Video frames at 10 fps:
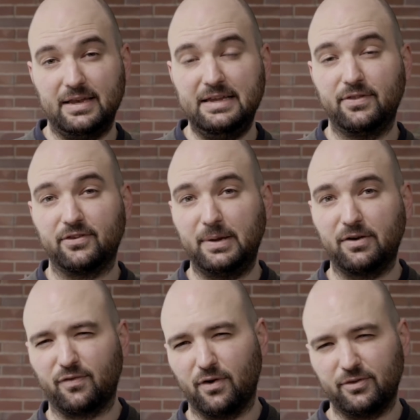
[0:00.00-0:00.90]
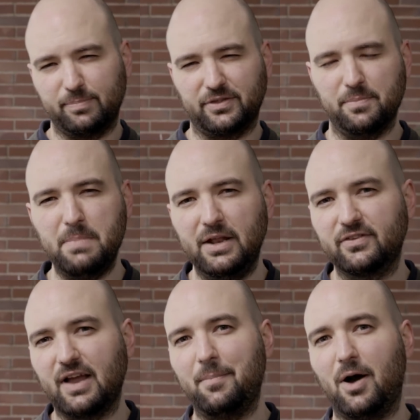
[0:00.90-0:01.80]
leave the speaker first, but the
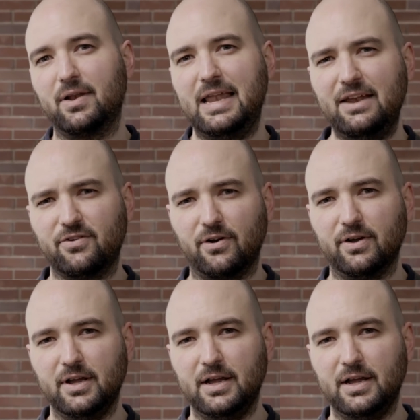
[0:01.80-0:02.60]
mids come out later.